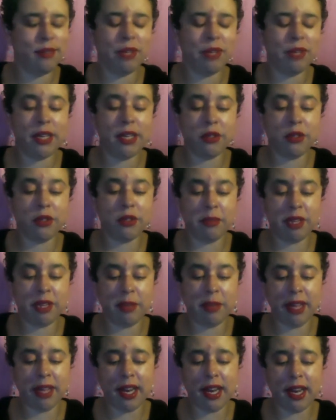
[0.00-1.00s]
When I told him at the
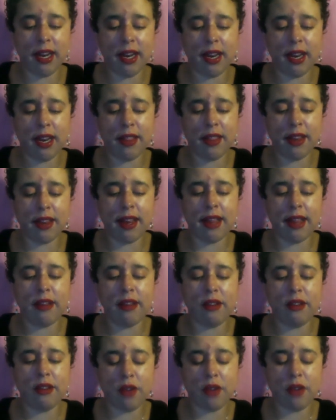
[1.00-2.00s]
beginning, and then I
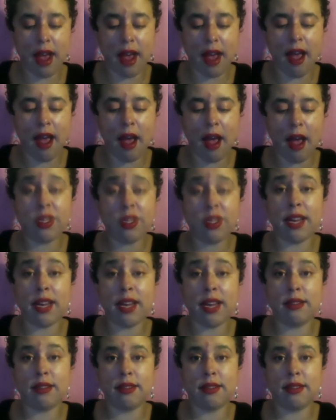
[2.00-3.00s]
was
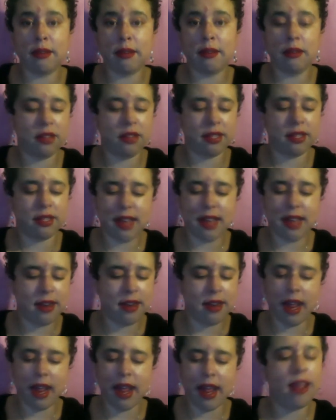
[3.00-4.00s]
honest. I said, look, it's
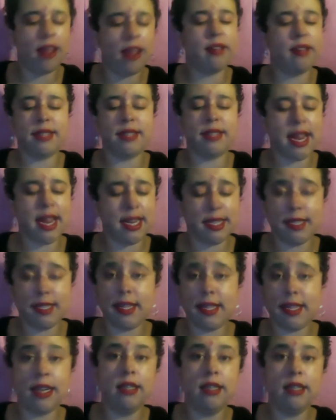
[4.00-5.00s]
not a status
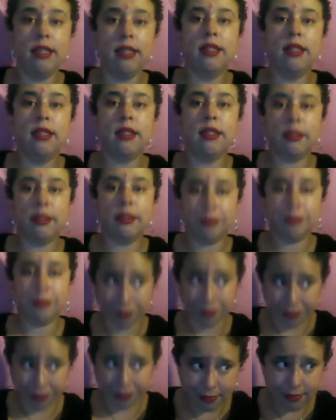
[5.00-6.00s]
thing.
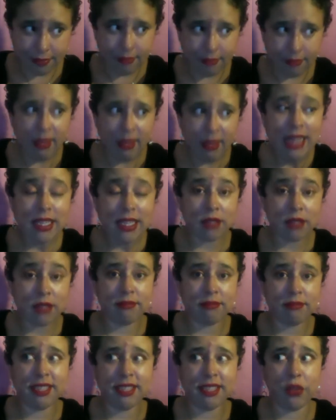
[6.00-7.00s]
It's a
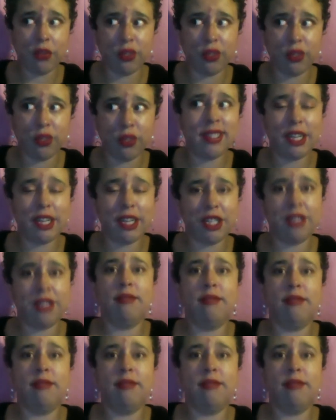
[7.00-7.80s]
self-realization.